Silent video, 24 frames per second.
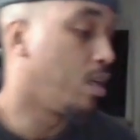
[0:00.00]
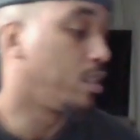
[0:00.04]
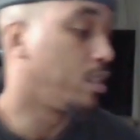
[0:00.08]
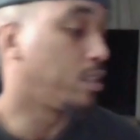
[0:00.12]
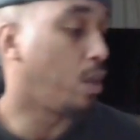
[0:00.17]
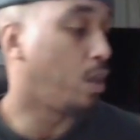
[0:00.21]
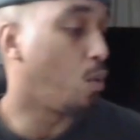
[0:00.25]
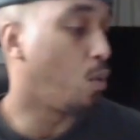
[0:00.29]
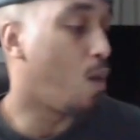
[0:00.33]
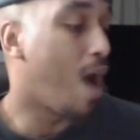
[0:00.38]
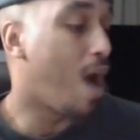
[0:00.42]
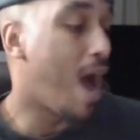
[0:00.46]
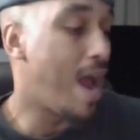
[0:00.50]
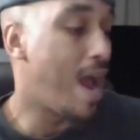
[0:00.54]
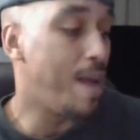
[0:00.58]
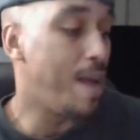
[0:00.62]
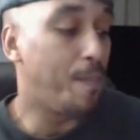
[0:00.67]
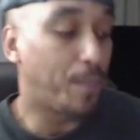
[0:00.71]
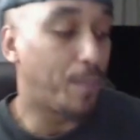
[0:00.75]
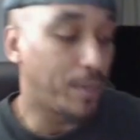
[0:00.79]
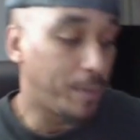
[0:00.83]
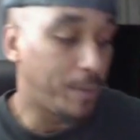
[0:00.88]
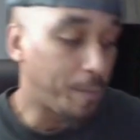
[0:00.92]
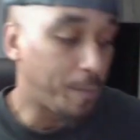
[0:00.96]

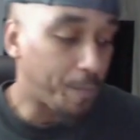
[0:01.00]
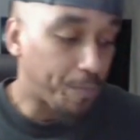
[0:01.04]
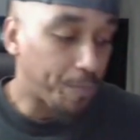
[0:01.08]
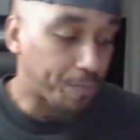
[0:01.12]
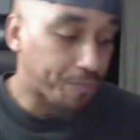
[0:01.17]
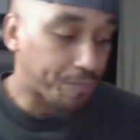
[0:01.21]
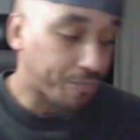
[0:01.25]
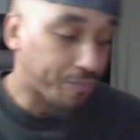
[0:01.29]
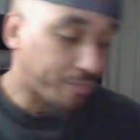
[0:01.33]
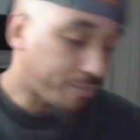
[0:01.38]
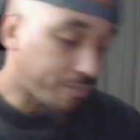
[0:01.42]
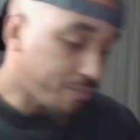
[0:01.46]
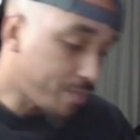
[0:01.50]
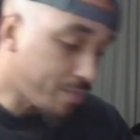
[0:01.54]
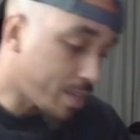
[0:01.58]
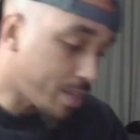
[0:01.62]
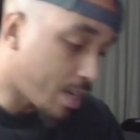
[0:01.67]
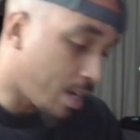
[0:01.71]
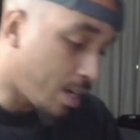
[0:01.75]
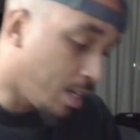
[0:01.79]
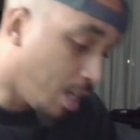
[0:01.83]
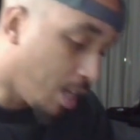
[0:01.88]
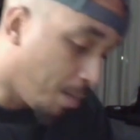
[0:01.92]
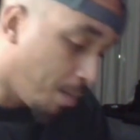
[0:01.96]
hype.
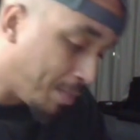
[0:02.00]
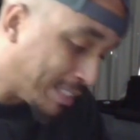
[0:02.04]
And I'm